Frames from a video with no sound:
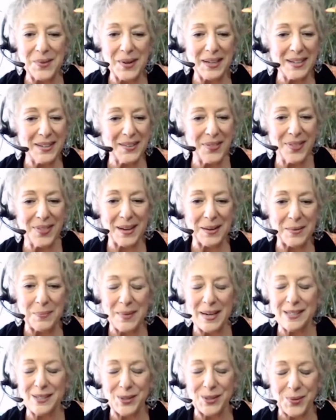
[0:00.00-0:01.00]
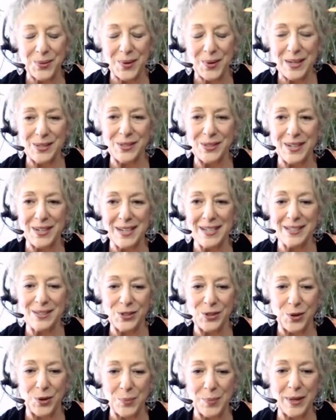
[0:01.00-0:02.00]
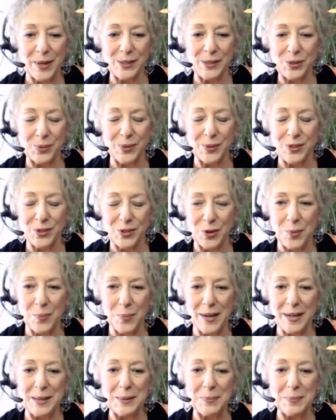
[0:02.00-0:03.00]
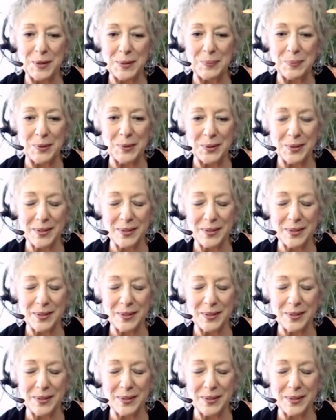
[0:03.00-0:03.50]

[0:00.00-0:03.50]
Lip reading: do you think makes it resonate so much with so many people?